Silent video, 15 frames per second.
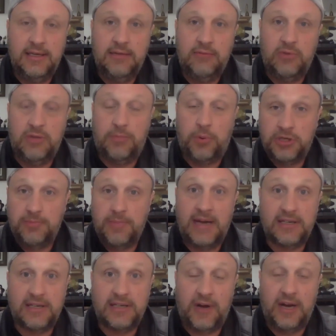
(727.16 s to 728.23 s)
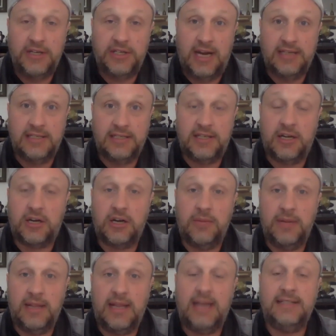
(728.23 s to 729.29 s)
person buys the franchises, they're going to be
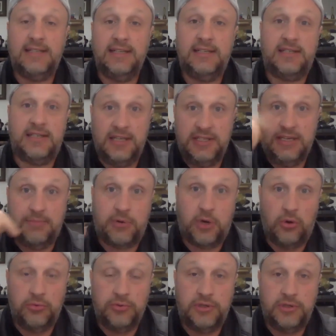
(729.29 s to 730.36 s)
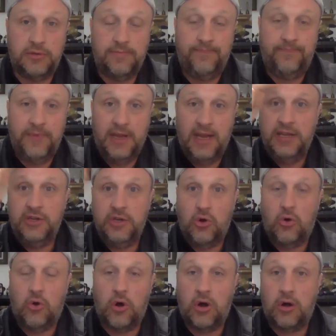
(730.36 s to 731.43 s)
licensed zip codes in
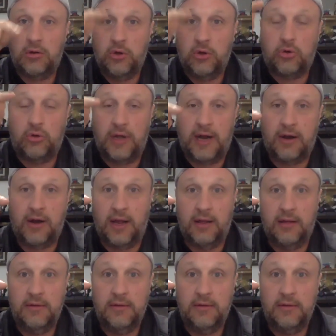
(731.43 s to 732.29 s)
your local area.